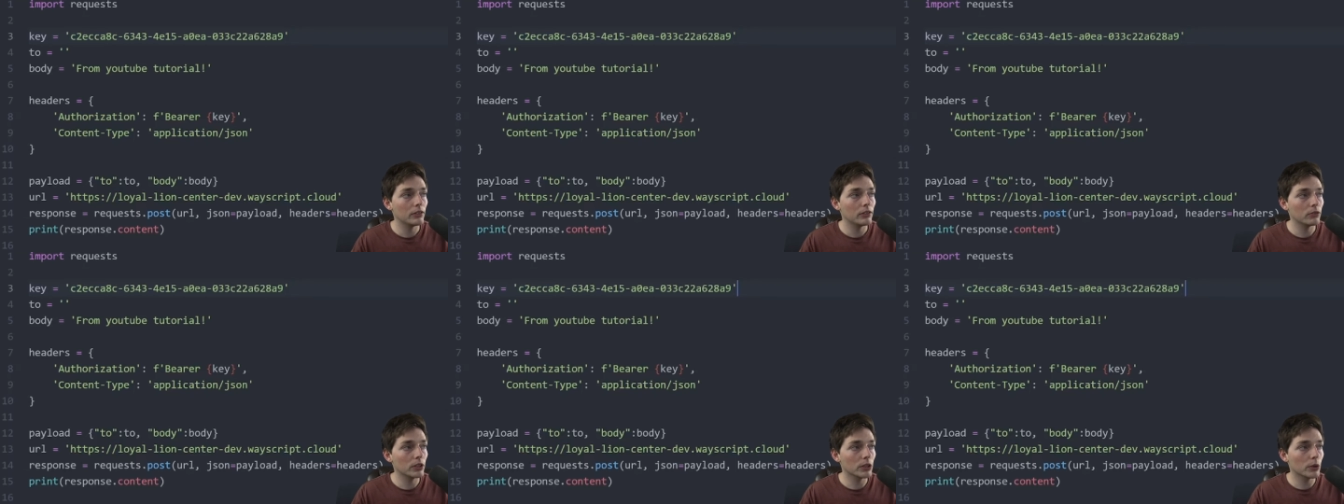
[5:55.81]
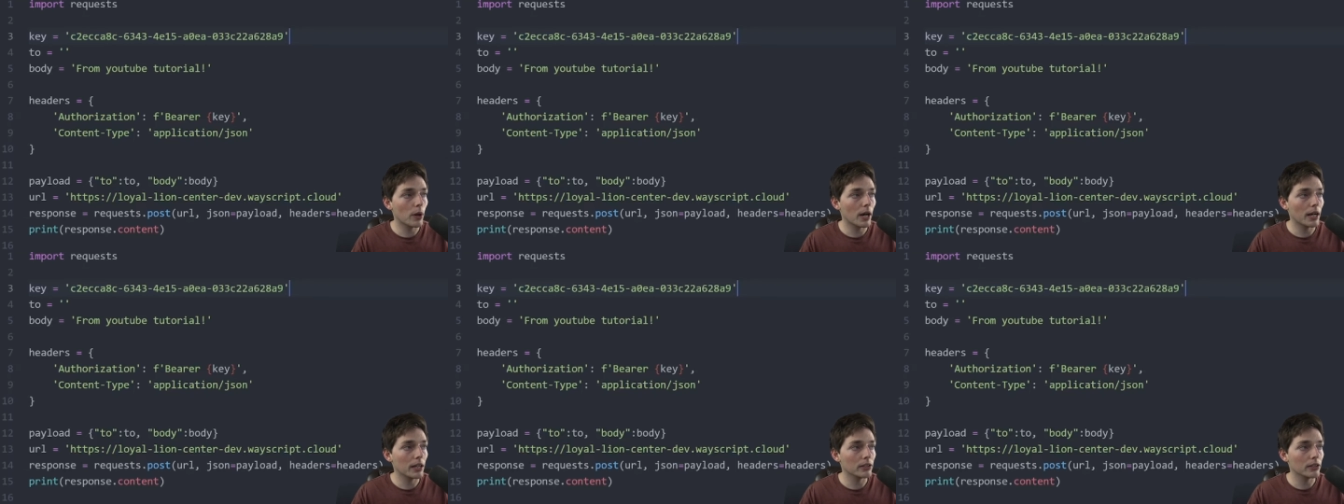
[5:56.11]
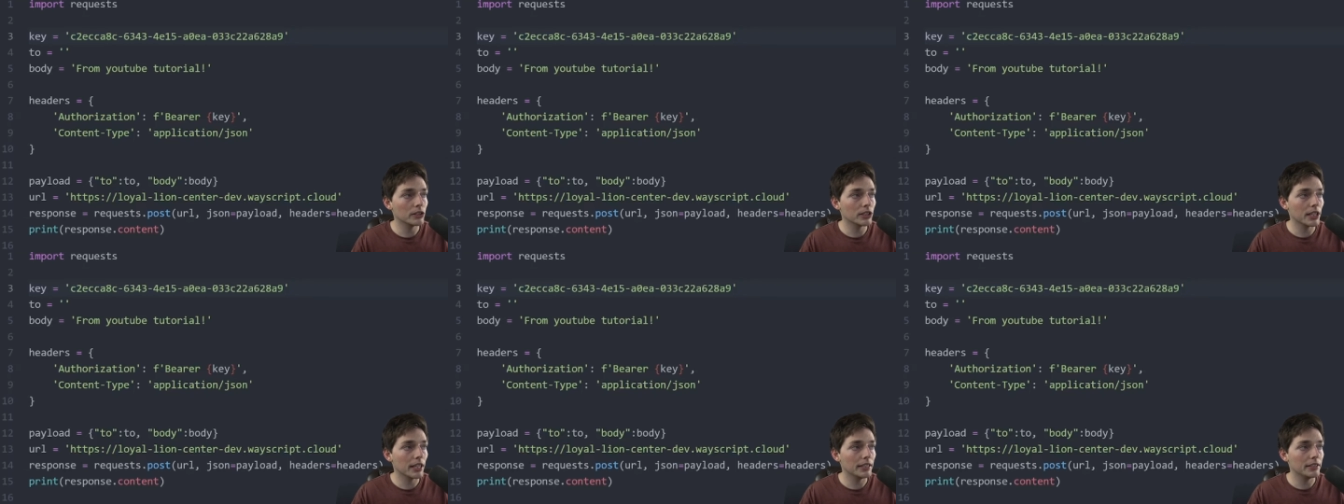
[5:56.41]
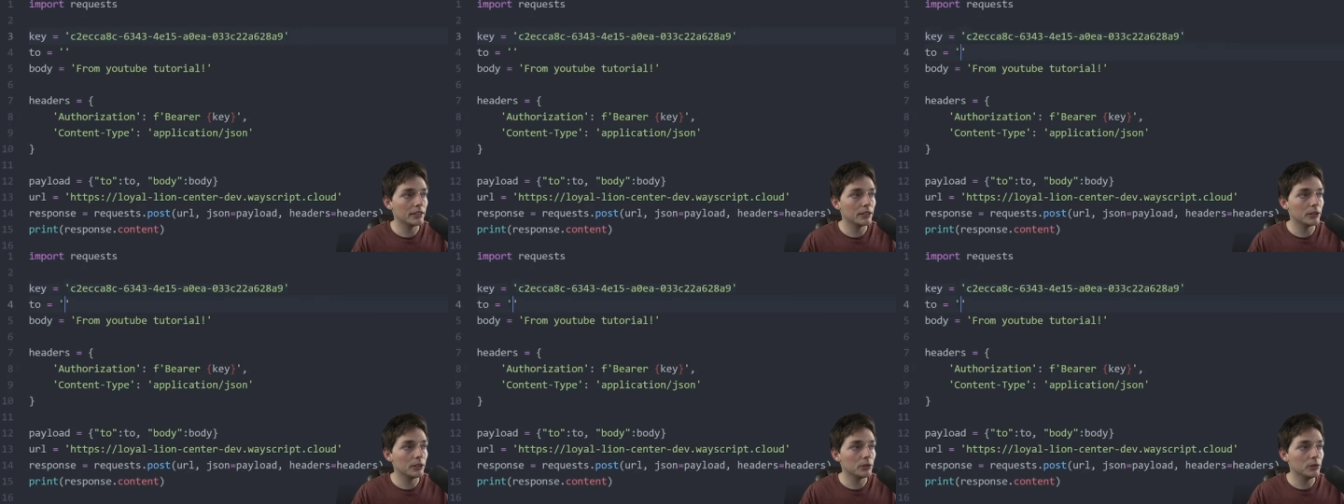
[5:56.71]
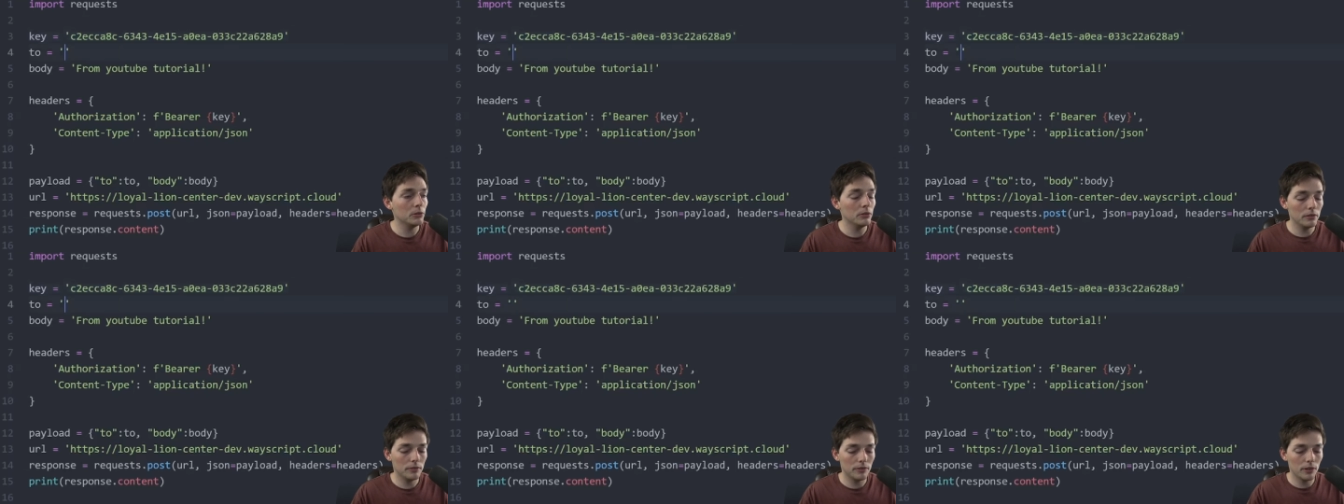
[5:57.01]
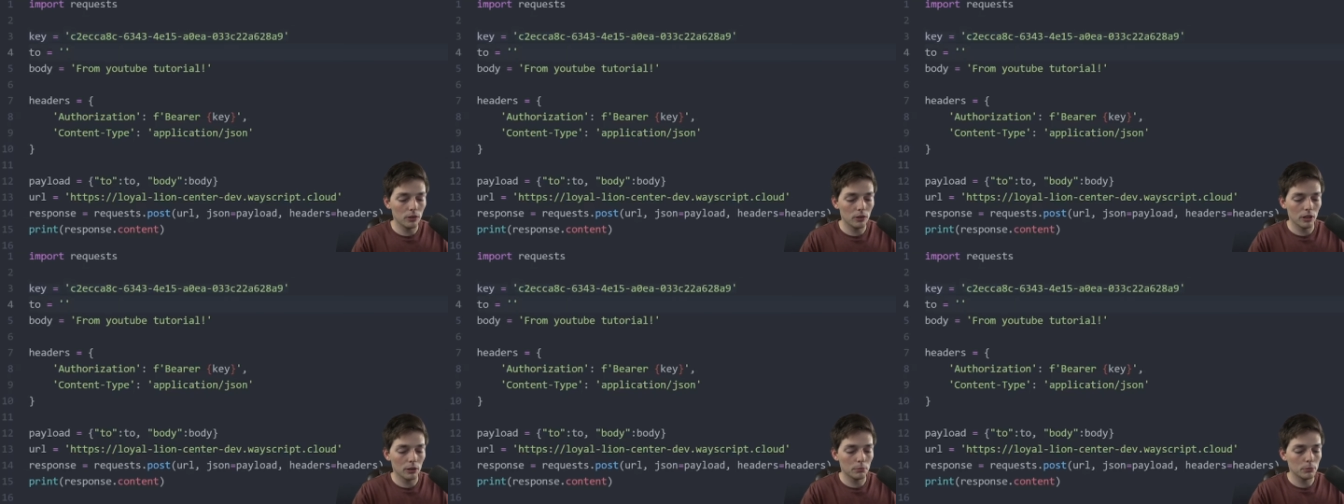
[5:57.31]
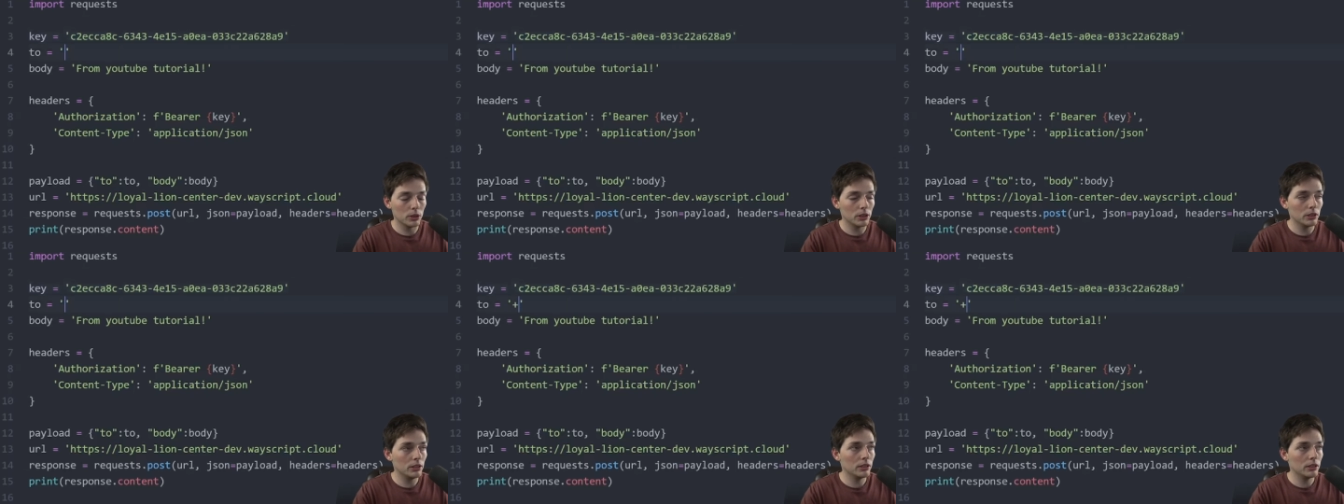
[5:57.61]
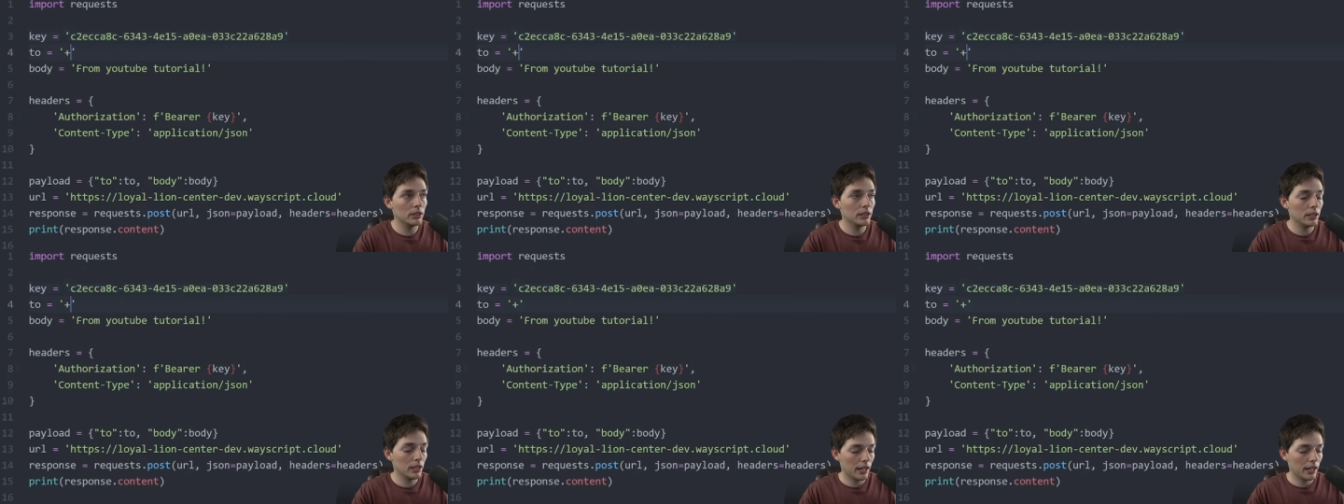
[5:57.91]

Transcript: requires a 2 phone number,